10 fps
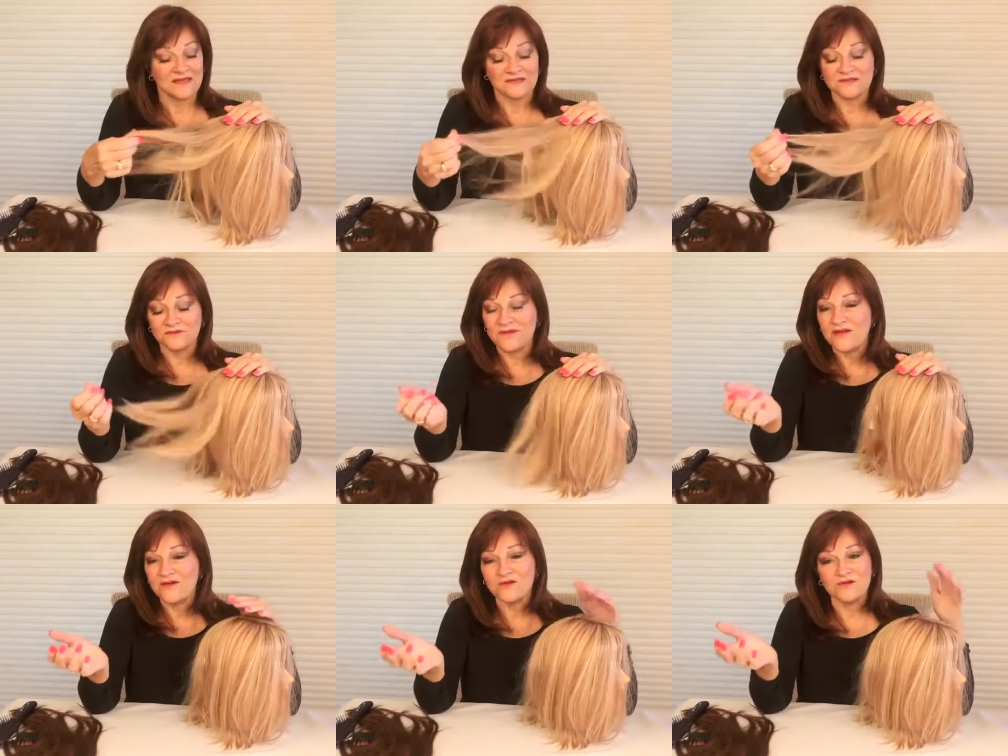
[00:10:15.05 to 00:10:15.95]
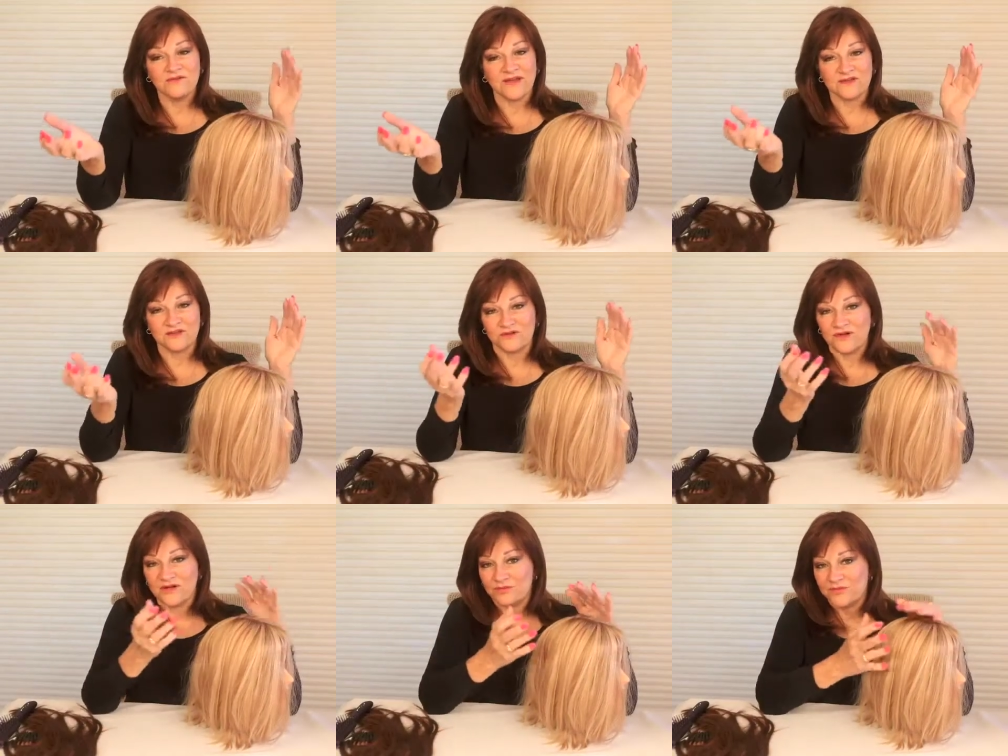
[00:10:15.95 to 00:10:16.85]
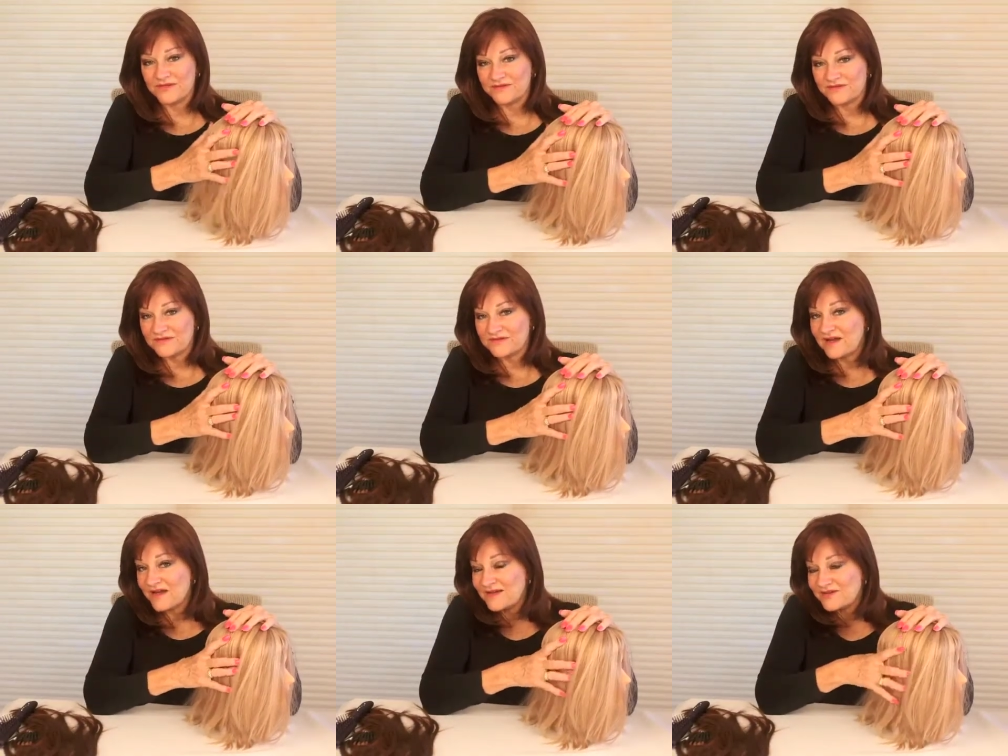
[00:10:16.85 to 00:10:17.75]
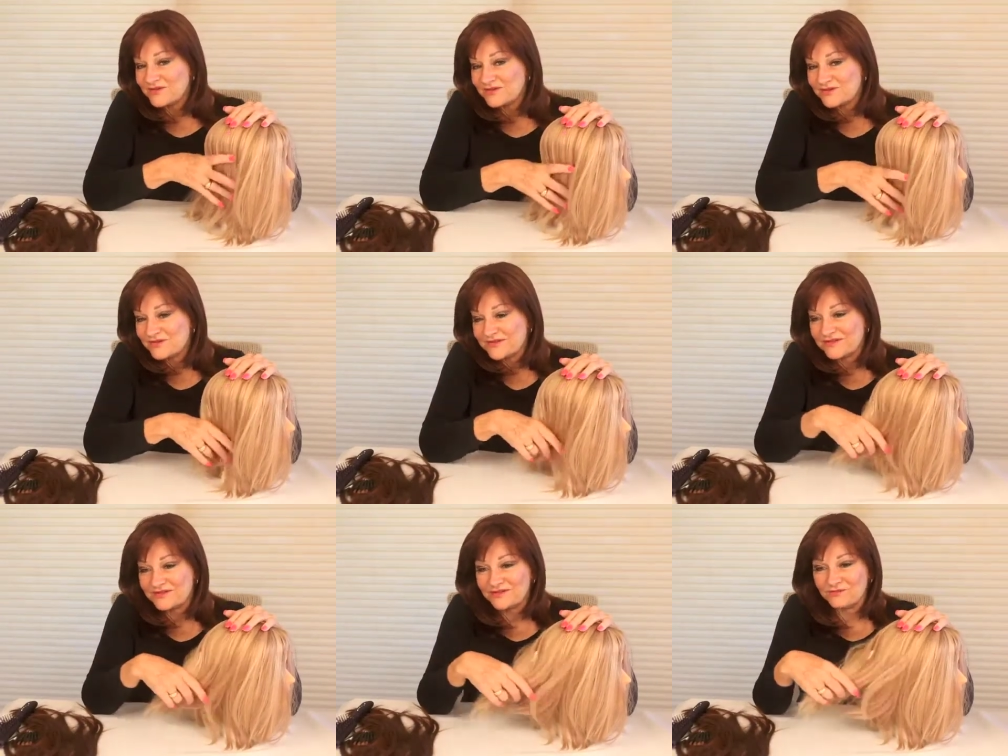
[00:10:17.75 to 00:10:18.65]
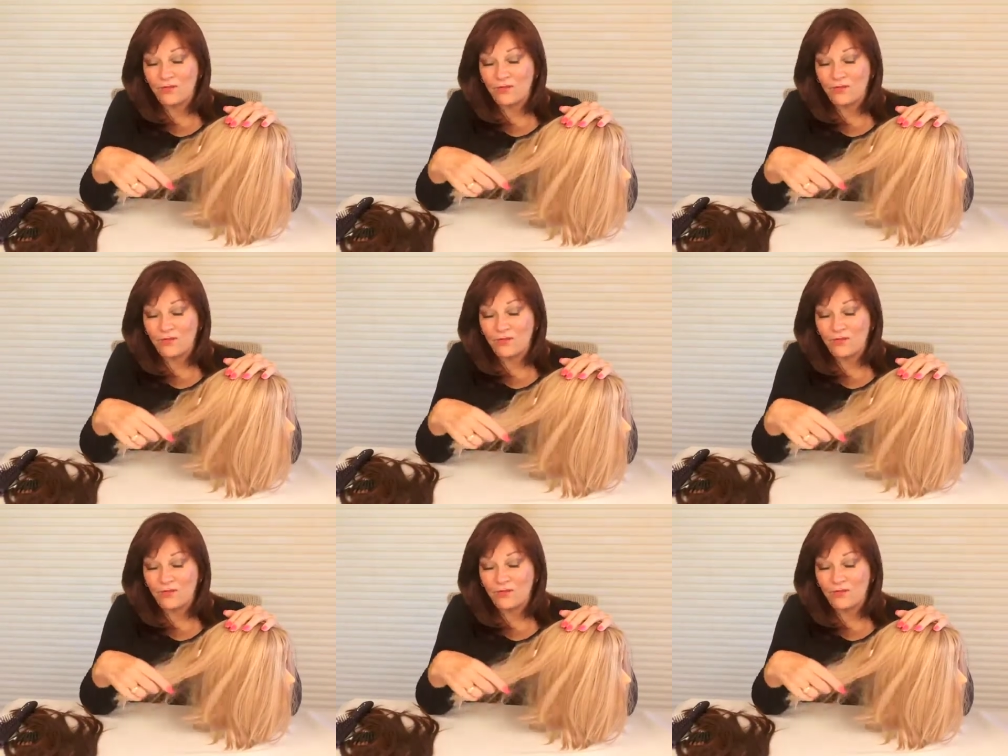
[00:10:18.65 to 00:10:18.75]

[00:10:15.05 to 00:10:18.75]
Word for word: So now you've had your hairpiece styled and you're